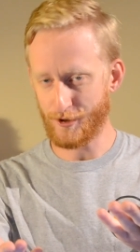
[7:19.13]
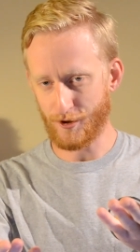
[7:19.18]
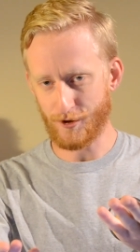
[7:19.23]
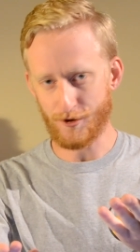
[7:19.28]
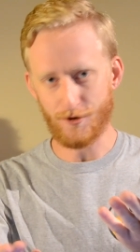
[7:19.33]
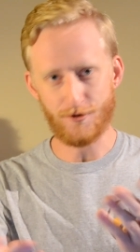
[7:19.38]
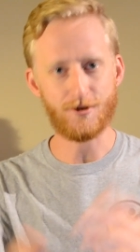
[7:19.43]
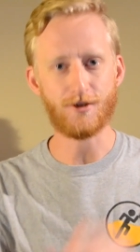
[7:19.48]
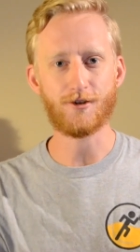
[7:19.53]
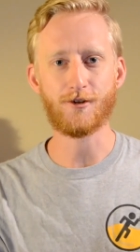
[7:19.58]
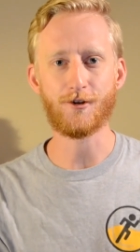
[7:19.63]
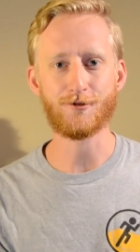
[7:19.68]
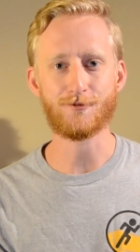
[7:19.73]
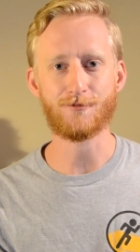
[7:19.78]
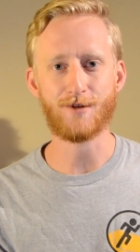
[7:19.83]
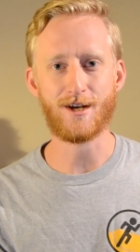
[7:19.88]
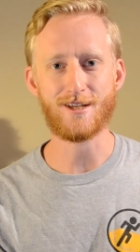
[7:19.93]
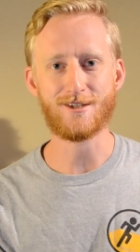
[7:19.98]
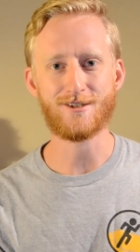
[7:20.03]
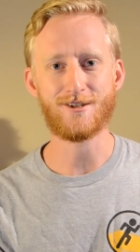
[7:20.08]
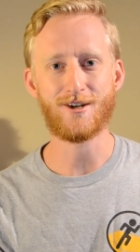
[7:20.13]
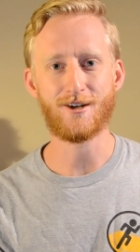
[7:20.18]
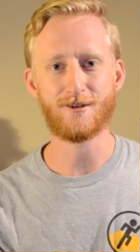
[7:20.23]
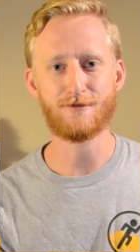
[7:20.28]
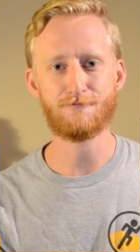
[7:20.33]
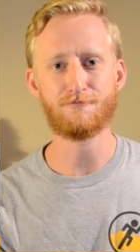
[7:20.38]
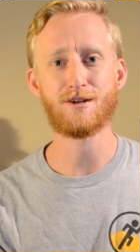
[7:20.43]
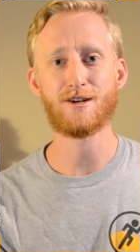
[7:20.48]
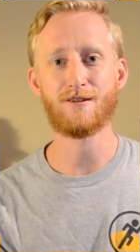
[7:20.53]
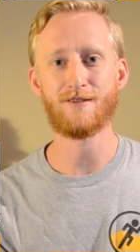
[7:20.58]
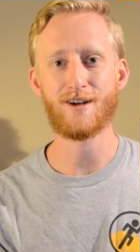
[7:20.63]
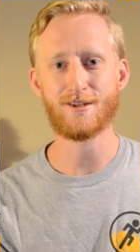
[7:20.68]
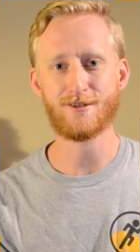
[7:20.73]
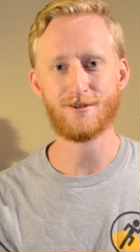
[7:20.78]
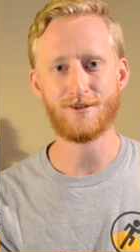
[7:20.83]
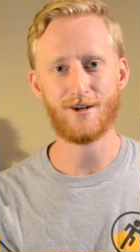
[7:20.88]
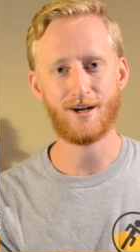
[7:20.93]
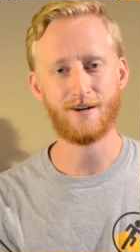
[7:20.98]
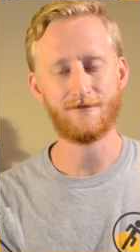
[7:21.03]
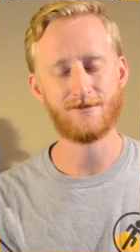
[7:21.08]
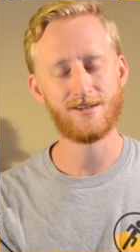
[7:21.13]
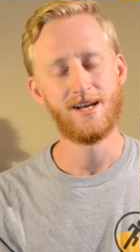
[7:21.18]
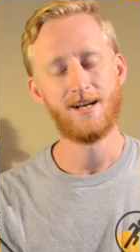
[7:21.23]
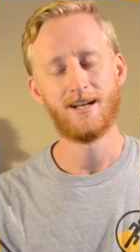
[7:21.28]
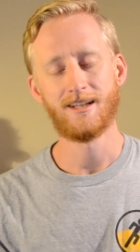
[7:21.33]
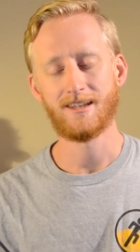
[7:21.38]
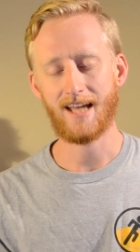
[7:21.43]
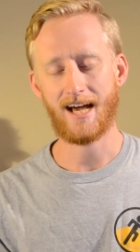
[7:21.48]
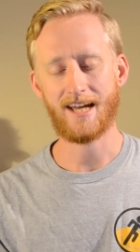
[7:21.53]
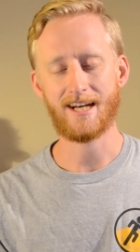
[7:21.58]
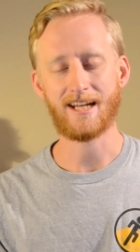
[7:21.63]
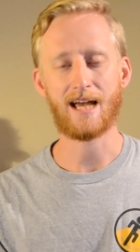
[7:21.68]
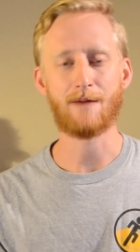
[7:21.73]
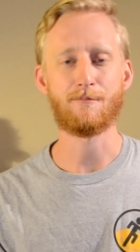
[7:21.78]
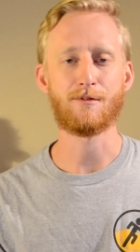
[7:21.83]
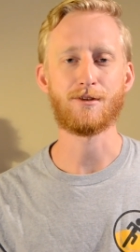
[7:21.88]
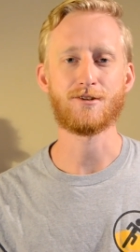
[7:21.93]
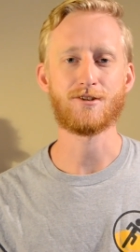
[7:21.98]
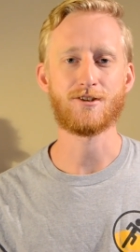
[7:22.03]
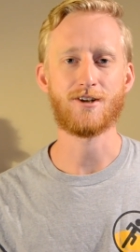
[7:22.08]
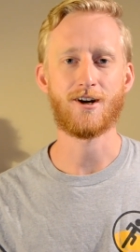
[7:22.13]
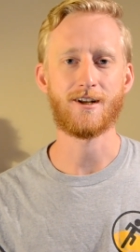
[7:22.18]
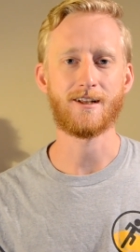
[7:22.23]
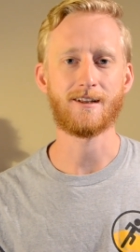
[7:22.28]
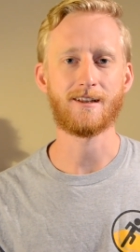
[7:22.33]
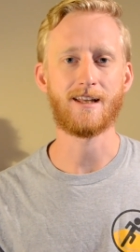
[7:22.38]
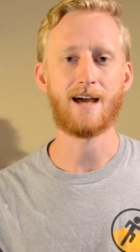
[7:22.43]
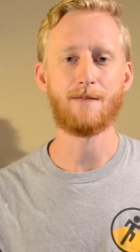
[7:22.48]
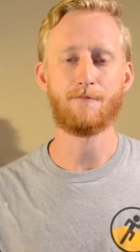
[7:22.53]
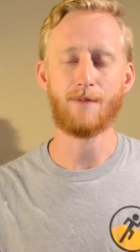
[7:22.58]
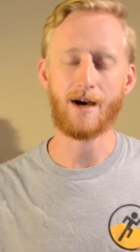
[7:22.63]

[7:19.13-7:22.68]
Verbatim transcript: You're used to those race nerves, pre-race nerves, lining up at the starting line.